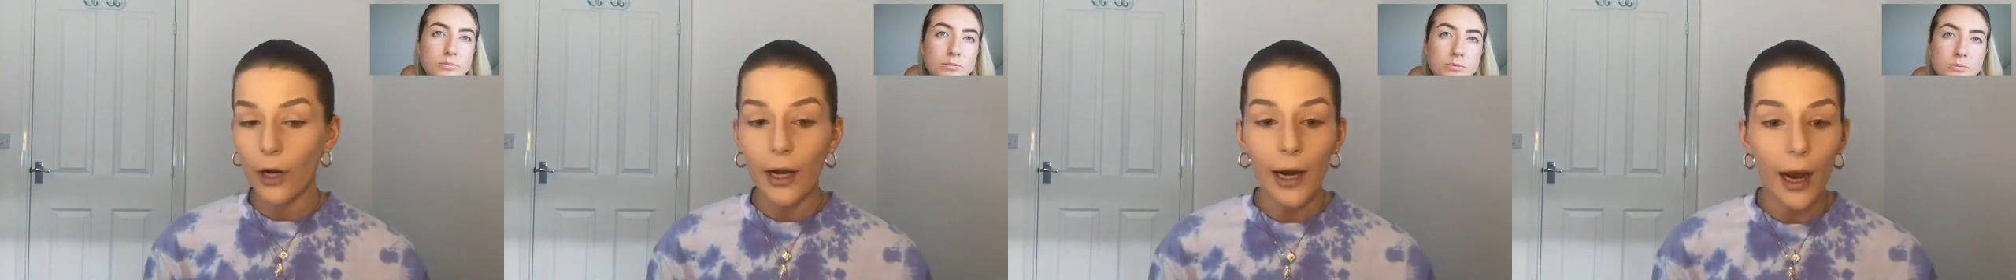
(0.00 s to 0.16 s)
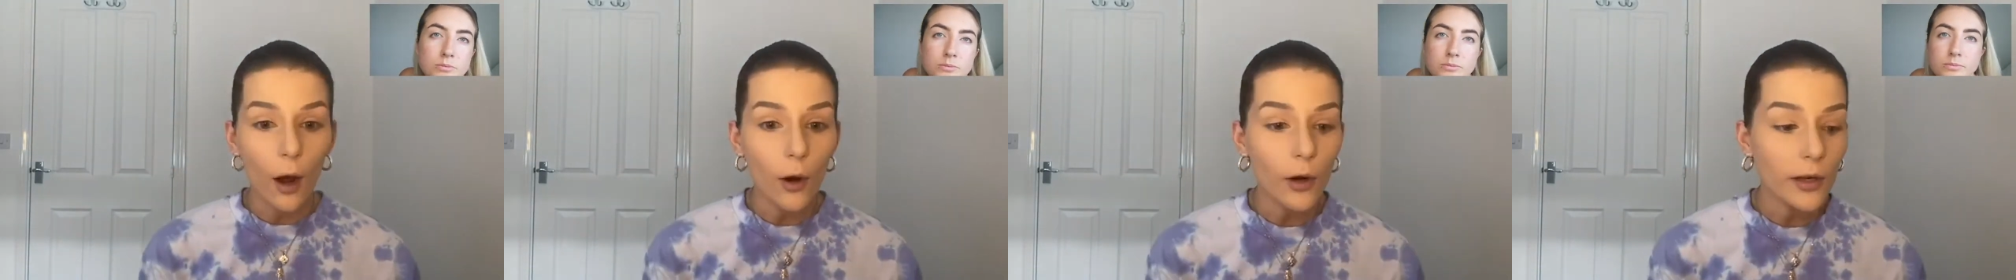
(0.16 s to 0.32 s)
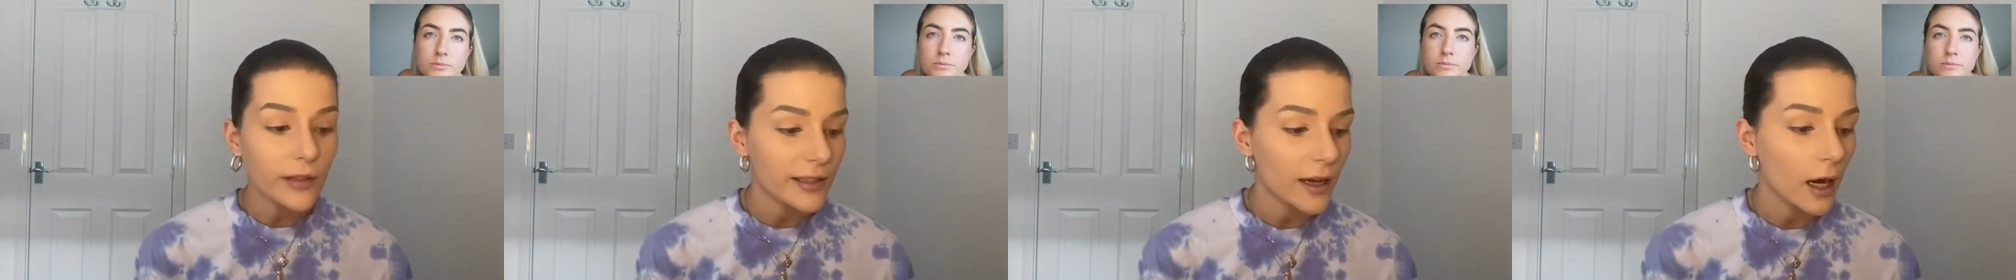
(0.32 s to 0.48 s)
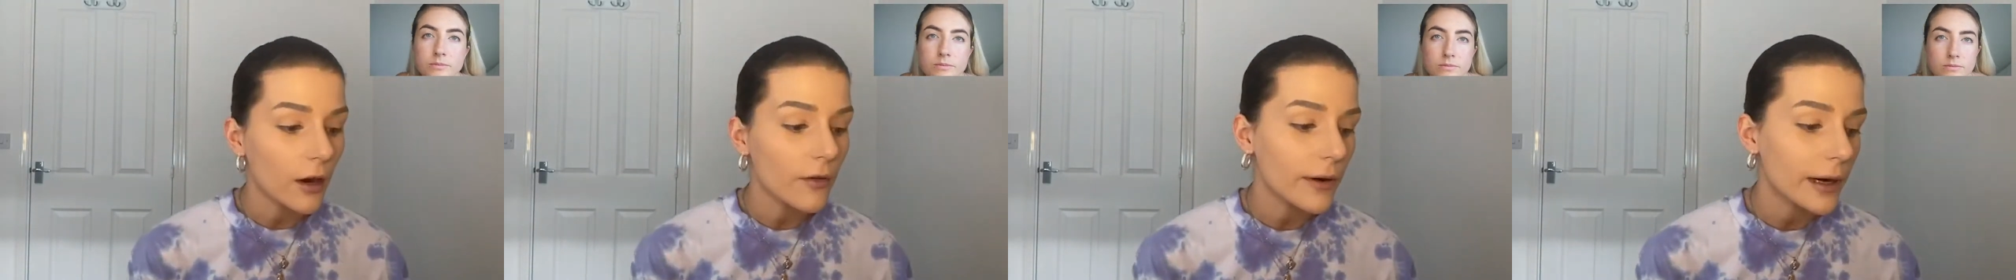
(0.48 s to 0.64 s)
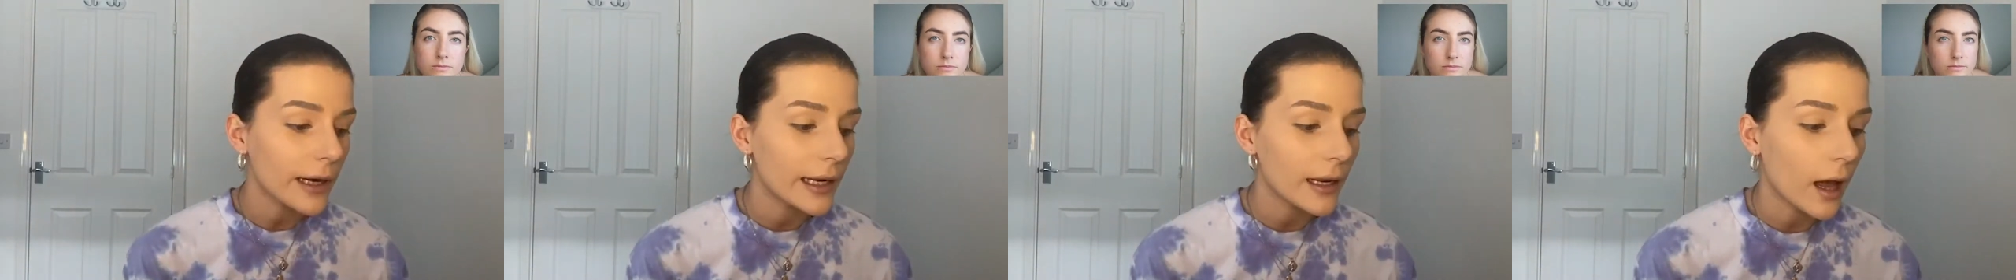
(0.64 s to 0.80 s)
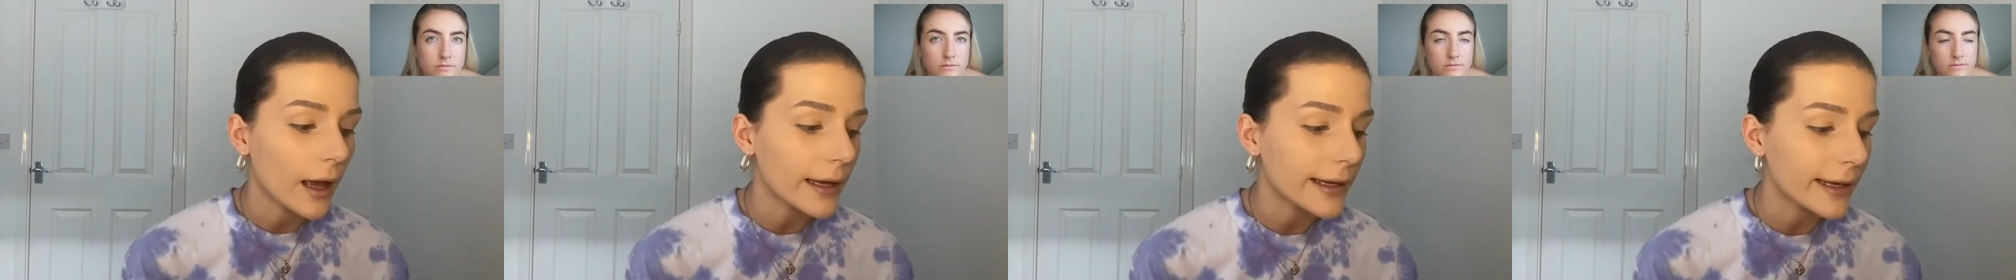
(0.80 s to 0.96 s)
Honestly, I
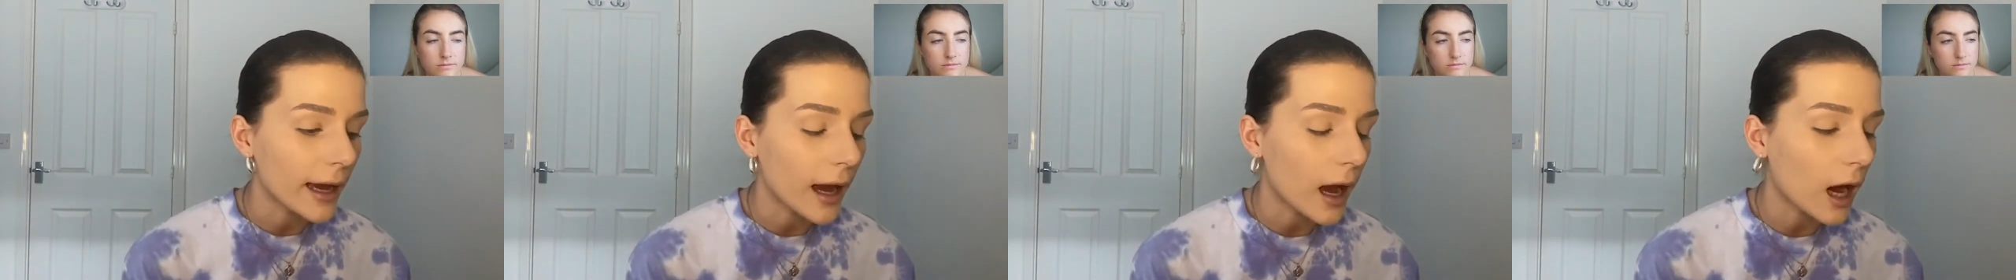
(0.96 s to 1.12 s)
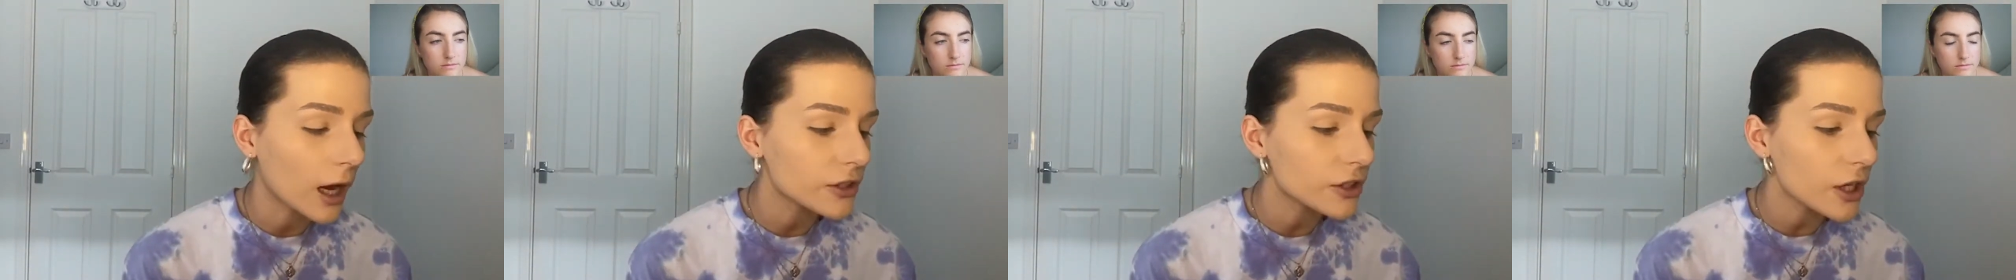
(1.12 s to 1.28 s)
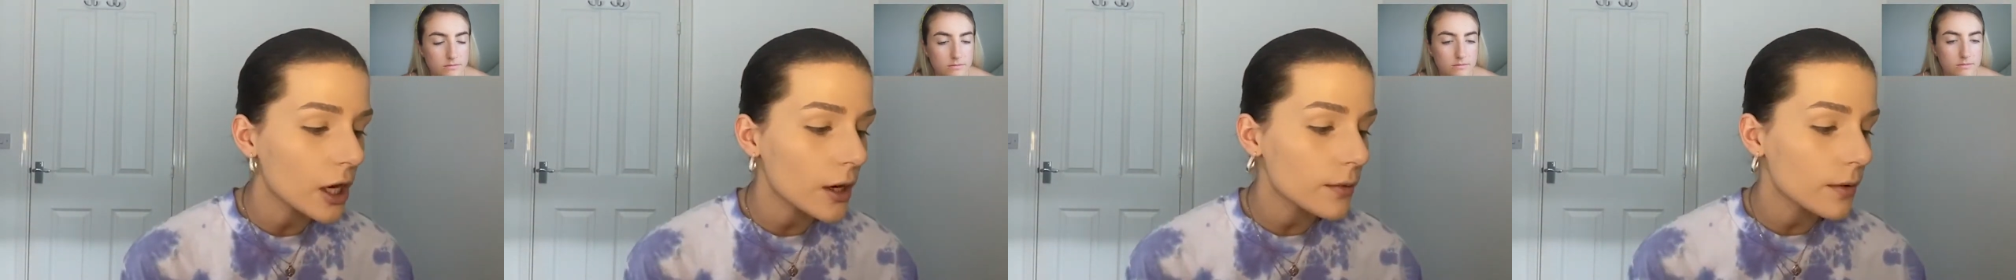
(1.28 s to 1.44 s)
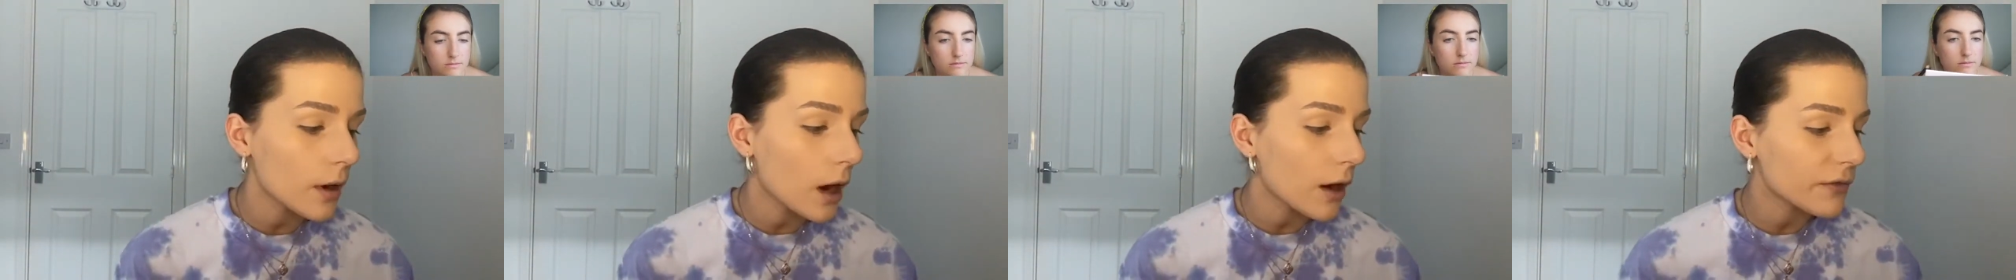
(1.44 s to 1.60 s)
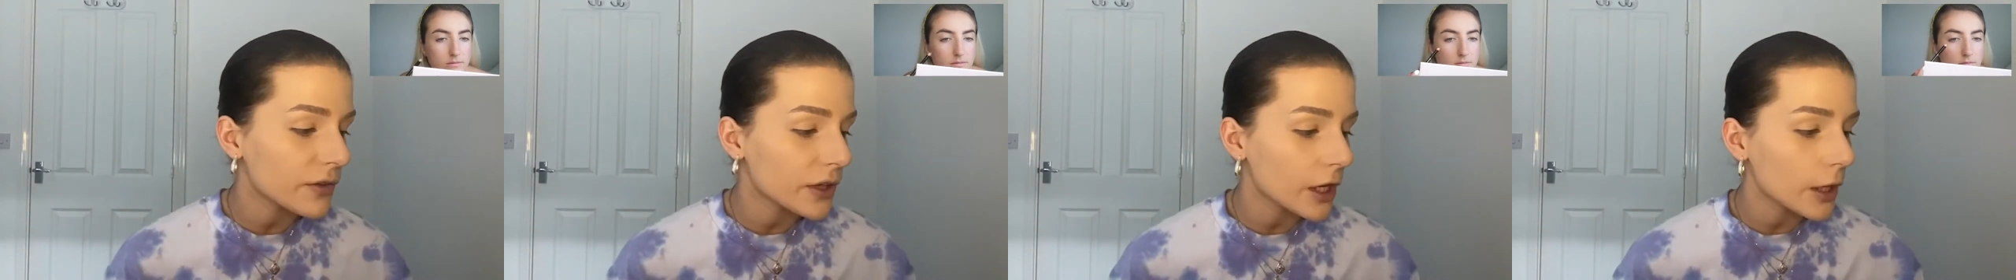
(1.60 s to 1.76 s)
really like it. I've